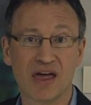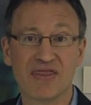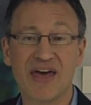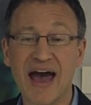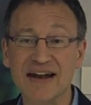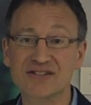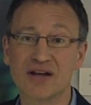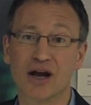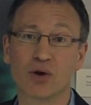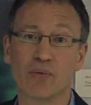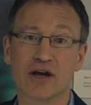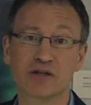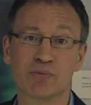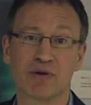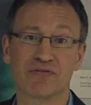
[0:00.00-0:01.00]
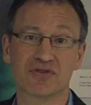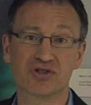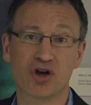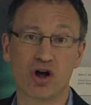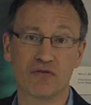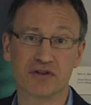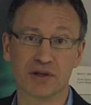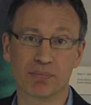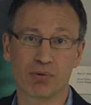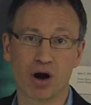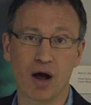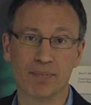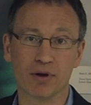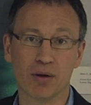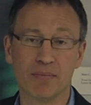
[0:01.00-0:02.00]
That's not a recipe for solving the
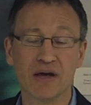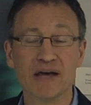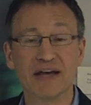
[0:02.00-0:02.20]
problem.